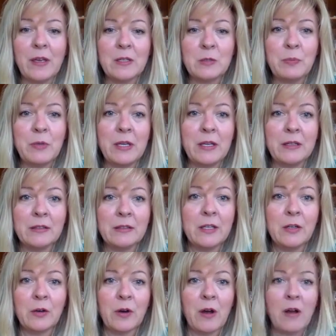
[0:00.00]
as being a
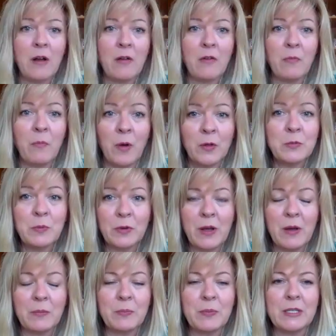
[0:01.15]
leader of multiple
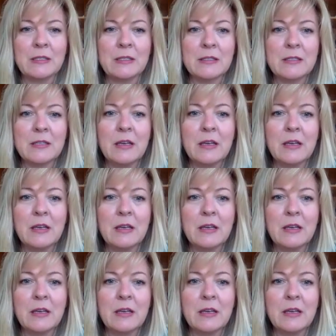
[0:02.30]
companies,